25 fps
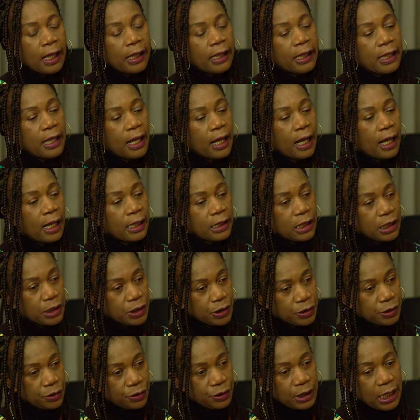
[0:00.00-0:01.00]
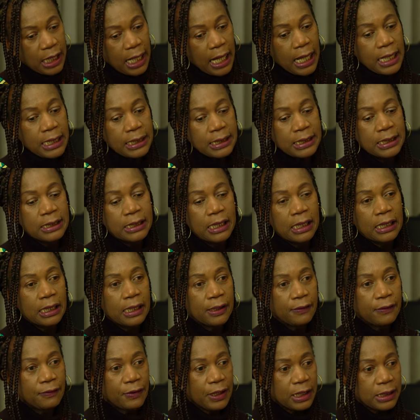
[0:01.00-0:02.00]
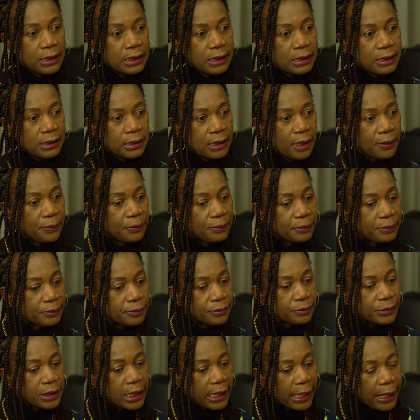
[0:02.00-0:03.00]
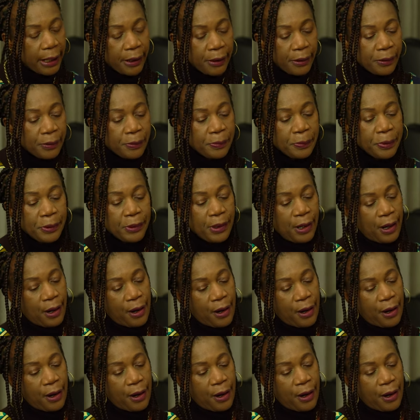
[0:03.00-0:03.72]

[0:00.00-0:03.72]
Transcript: Yeah, they showed us, they gave us some help,